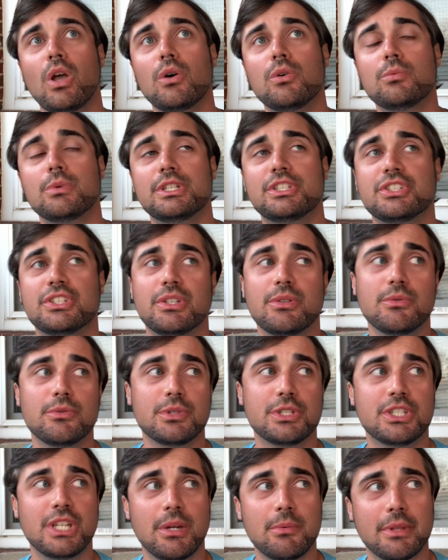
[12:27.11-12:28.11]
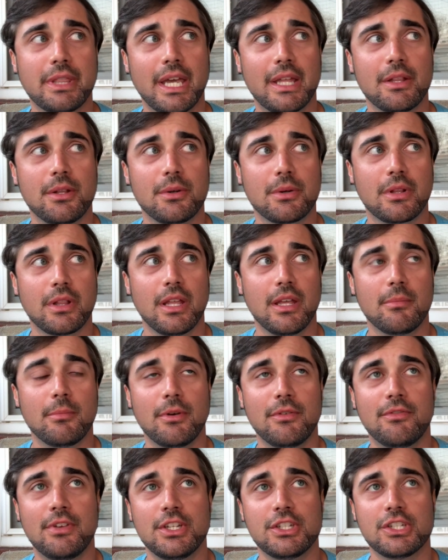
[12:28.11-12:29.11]
we stayed with that little club.
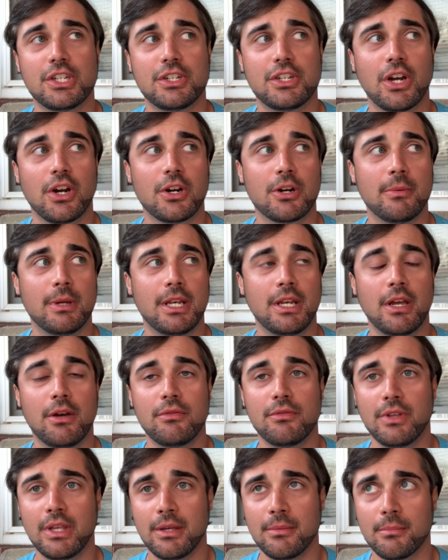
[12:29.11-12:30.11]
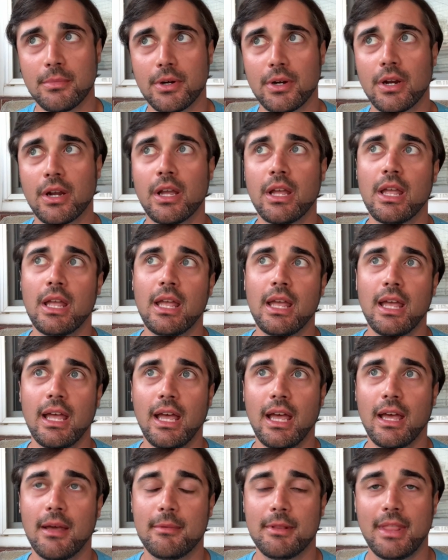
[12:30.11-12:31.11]
We fished a tournament in November,
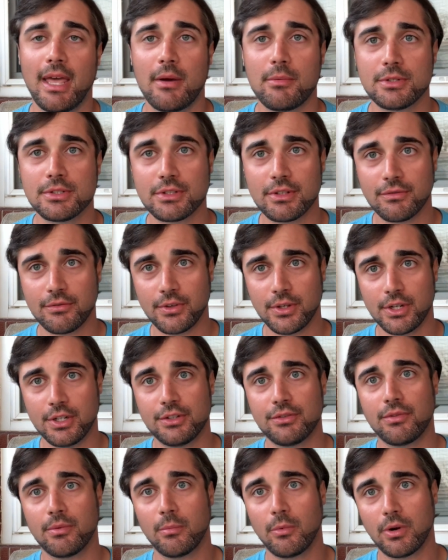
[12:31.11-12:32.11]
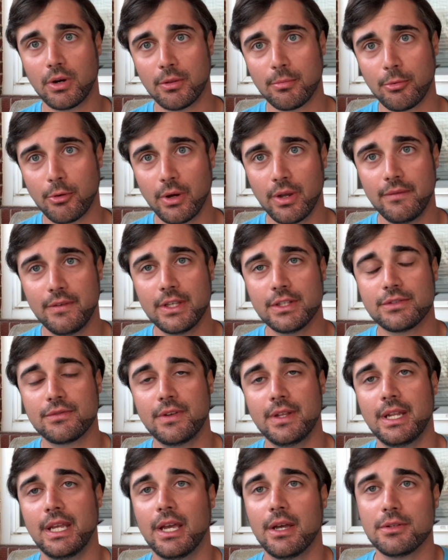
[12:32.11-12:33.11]
and that was the footage from one of the previous
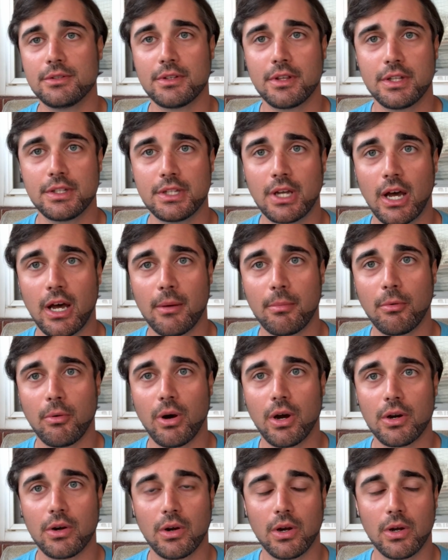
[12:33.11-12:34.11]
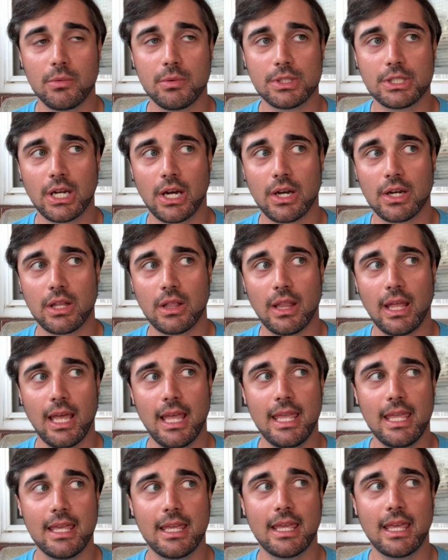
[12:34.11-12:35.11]
videos of the topwater on Watauga
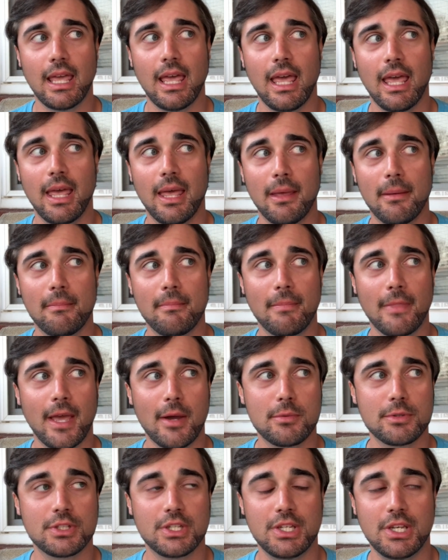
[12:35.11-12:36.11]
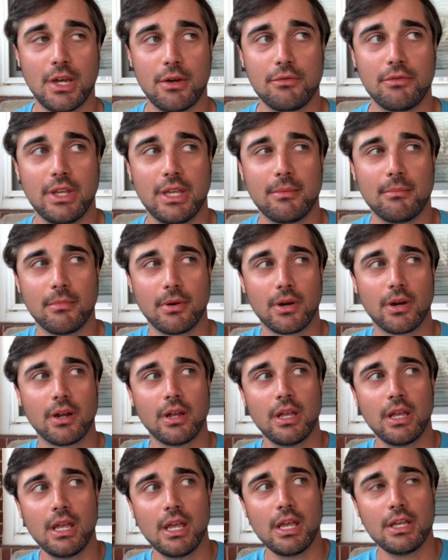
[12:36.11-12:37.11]
Lake. That was in November.
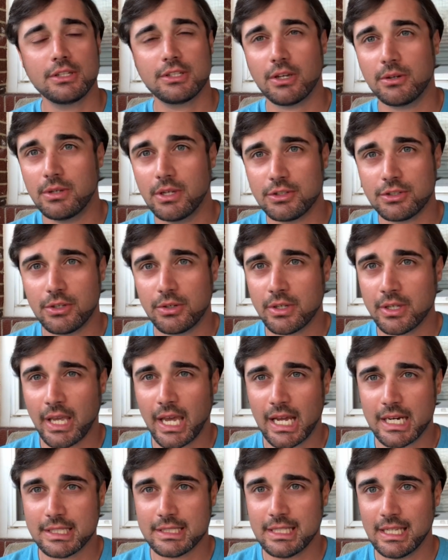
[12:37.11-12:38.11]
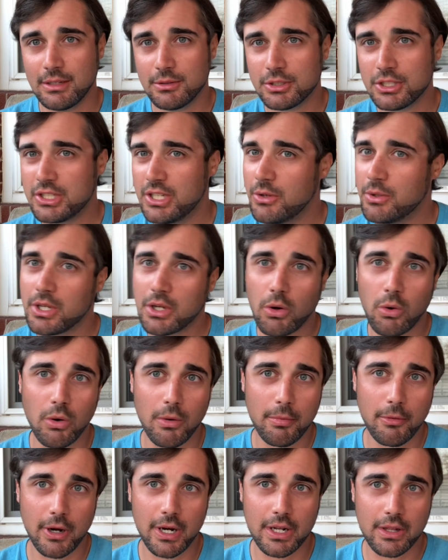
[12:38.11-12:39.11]
So as you can kind of see, we're still
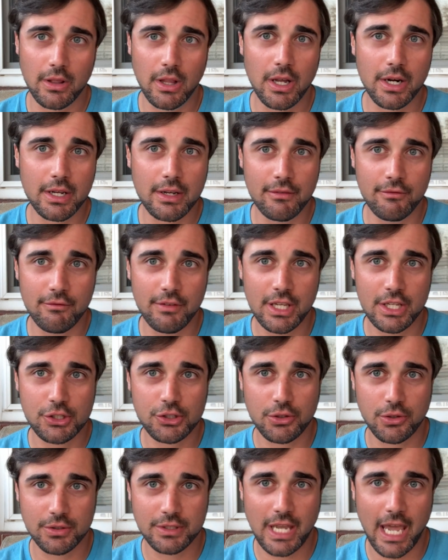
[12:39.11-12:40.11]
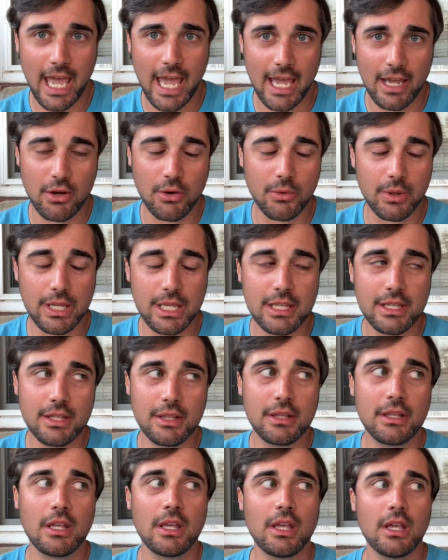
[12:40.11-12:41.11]
incorporating a lot of conventional tackle
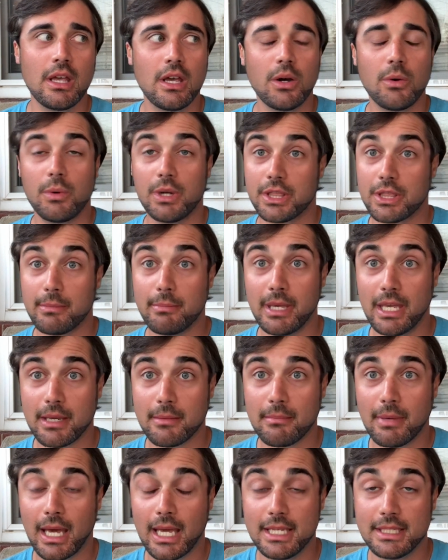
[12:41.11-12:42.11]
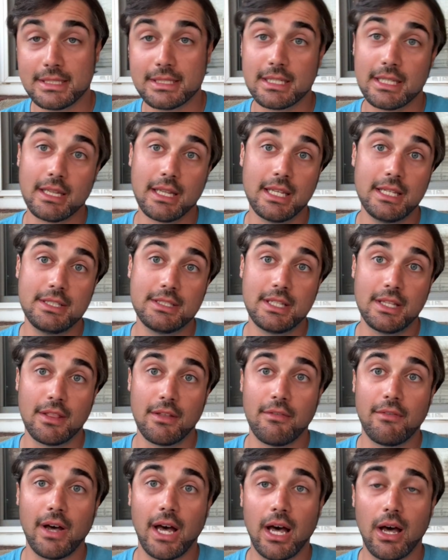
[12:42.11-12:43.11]
in with the big baits, at least in
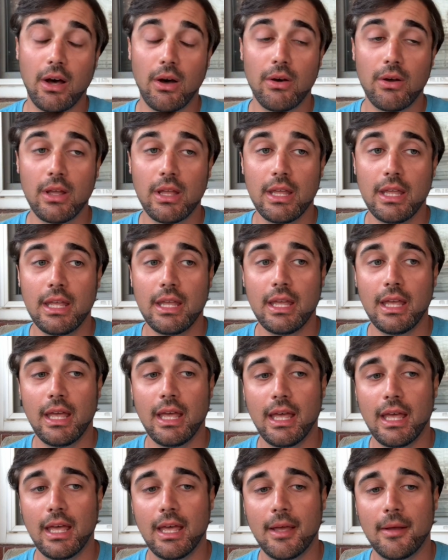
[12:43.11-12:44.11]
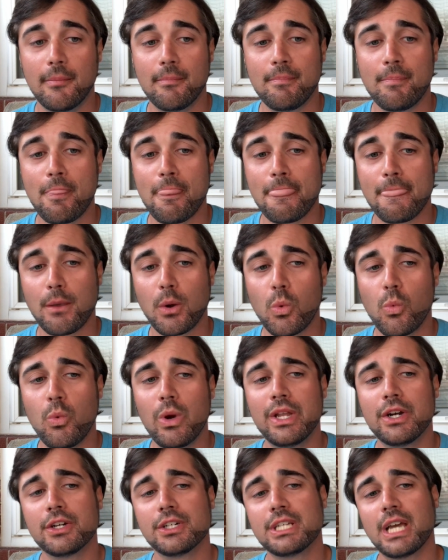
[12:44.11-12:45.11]
the fall.
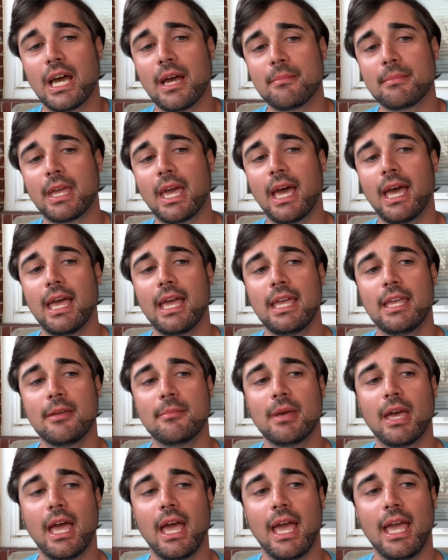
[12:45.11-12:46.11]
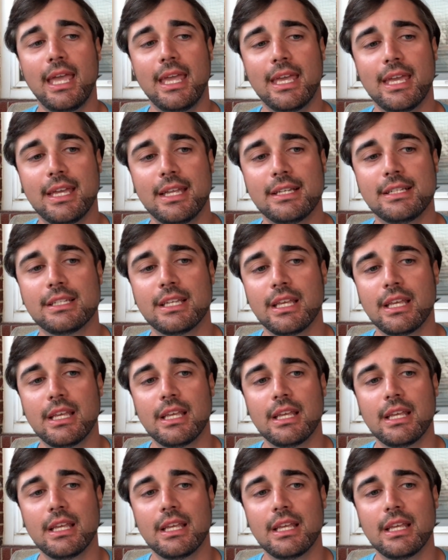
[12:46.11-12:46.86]
Wintertime came, and